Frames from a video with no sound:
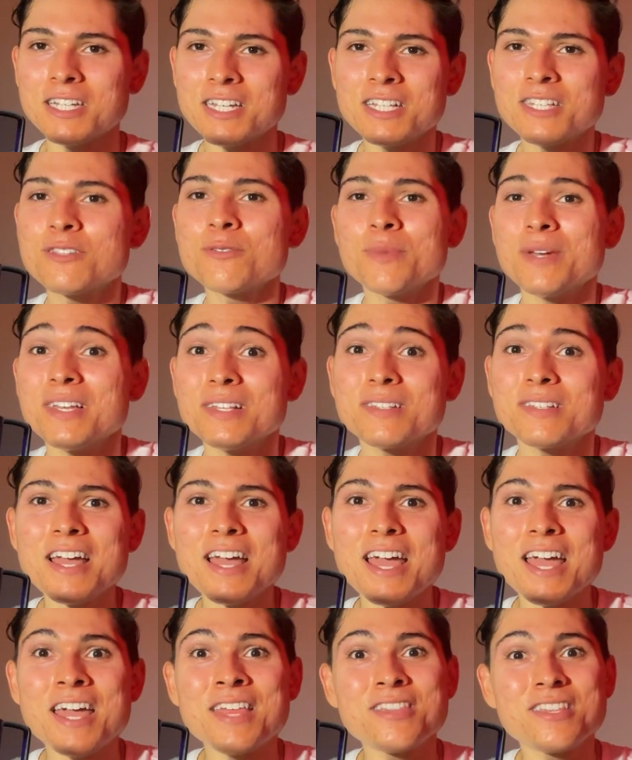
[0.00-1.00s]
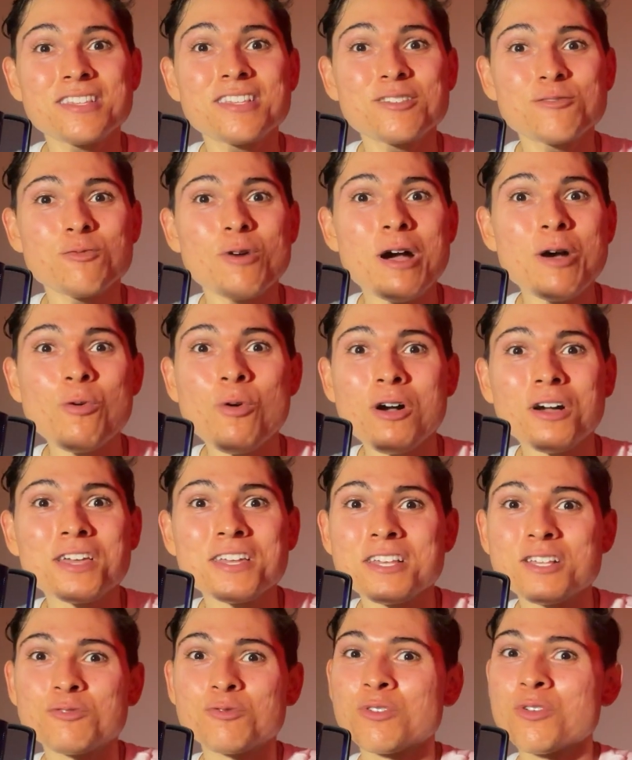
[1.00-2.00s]
It's amazing. And this is why walking
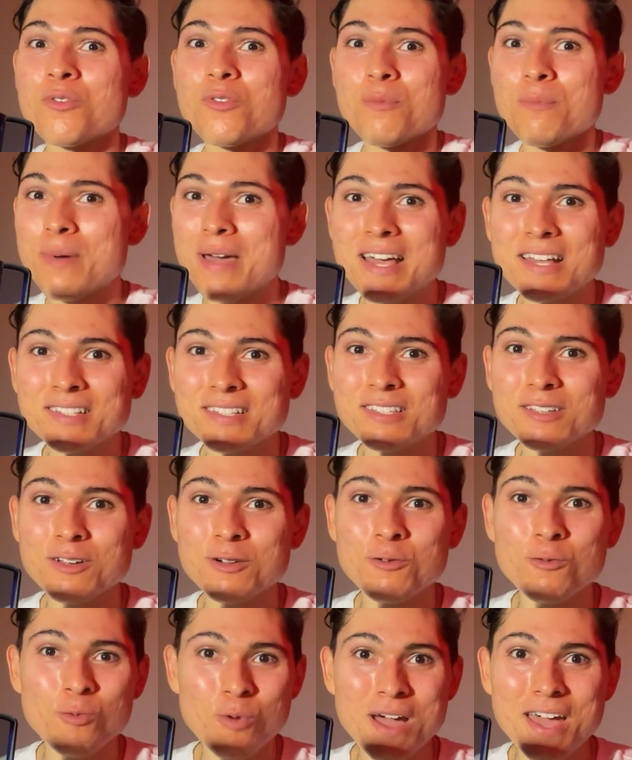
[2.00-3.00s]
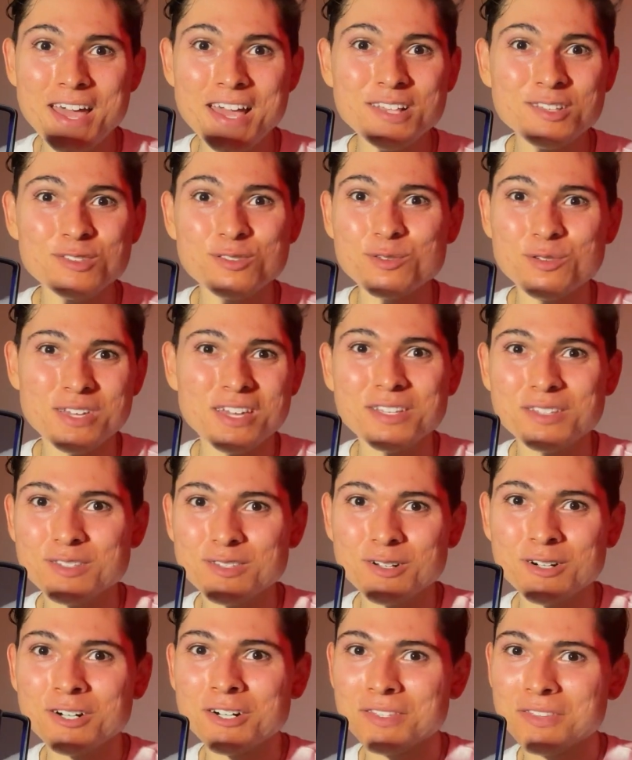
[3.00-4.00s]
is one of the best ways to
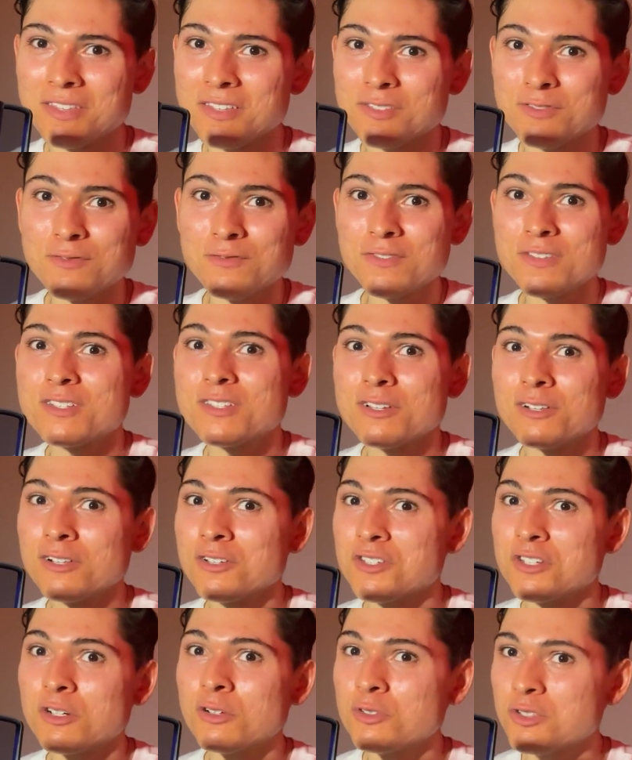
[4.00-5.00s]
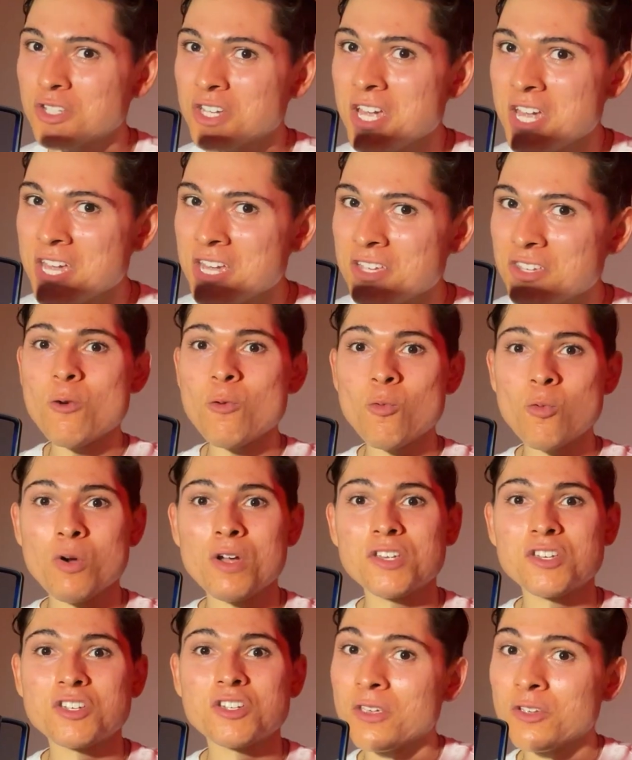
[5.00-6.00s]
kickstart this physiological change,
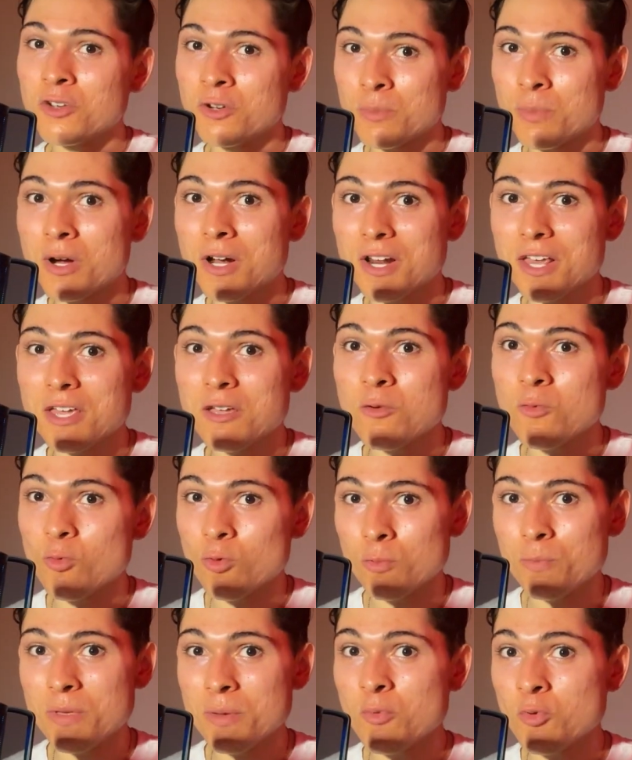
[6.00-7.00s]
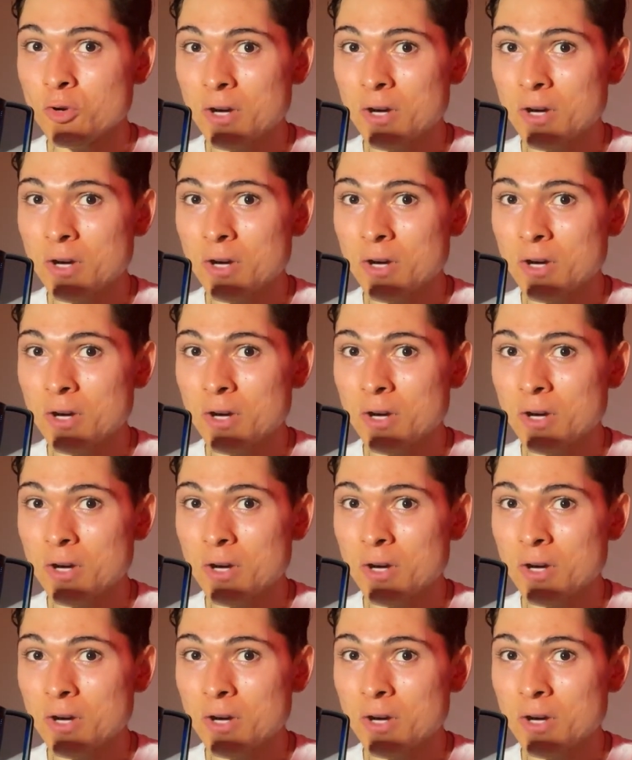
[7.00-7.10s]
which your body will be more